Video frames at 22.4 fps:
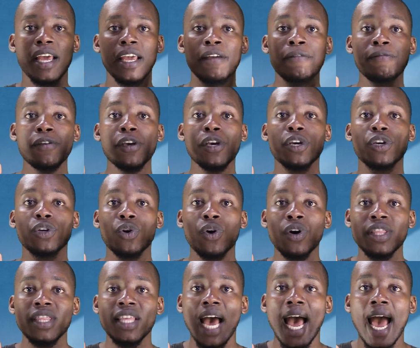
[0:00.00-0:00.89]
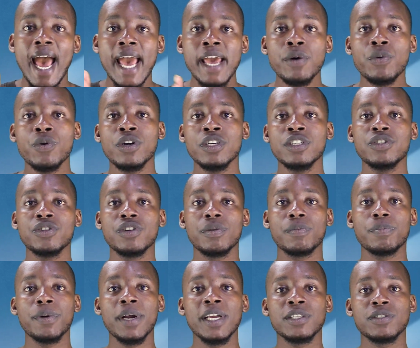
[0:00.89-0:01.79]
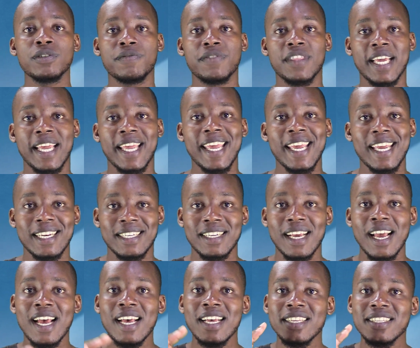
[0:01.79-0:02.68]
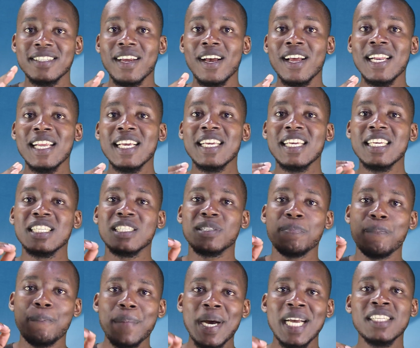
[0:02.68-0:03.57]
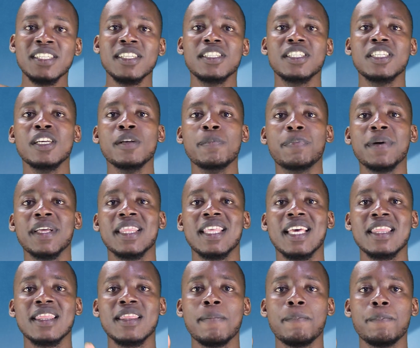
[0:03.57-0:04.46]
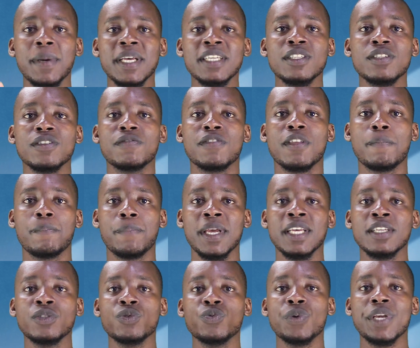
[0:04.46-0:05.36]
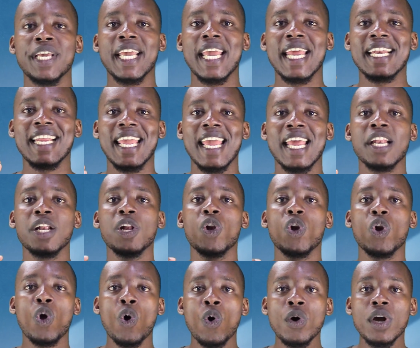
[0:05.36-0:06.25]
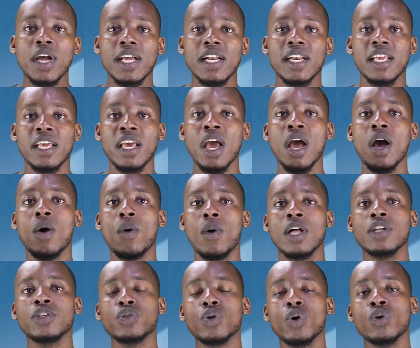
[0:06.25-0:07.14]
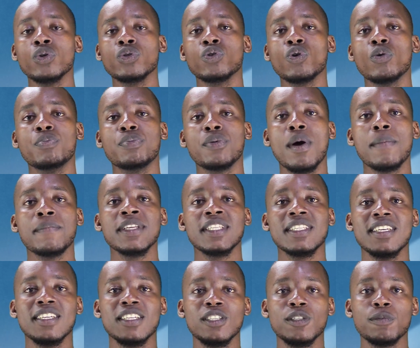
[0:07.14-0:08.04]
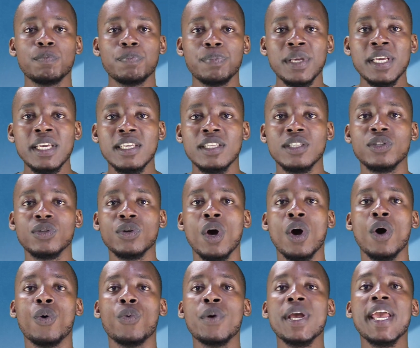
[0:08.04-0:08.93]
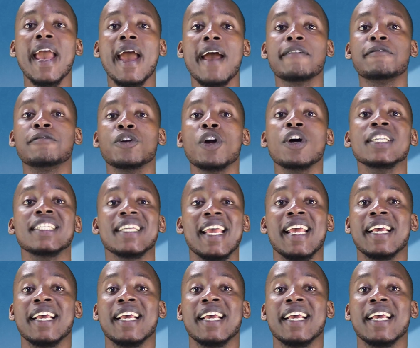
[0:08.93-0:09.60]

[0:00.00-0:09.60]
If you ignore the eye-watering price of the kit, Starlink is much cheaper than the best of the best we can get locally whilst also promising speeds we have not